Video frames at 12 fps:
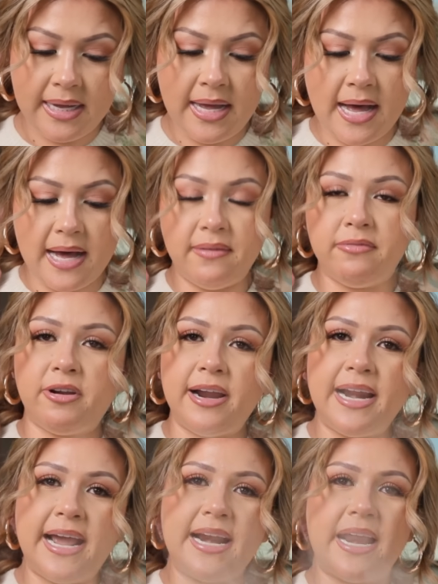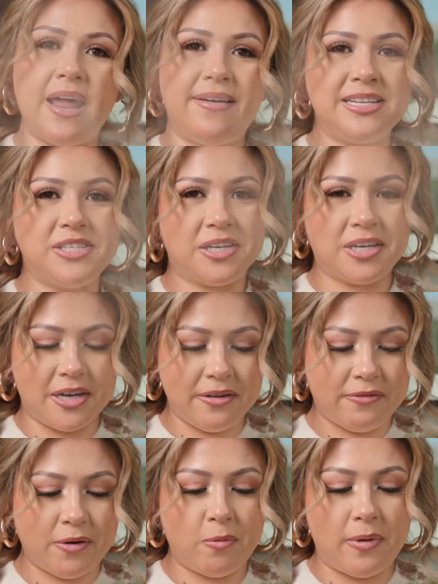Cover it and allow it to cook
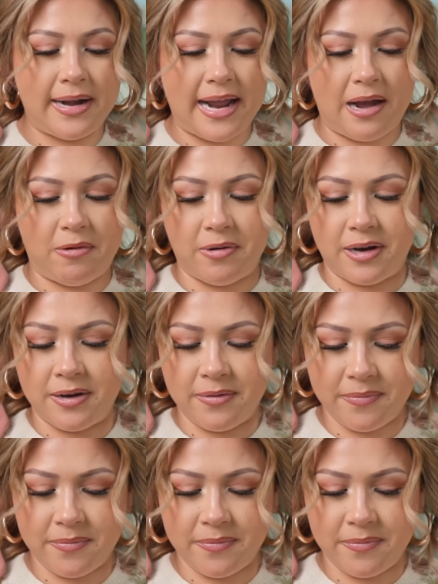for 1 hour.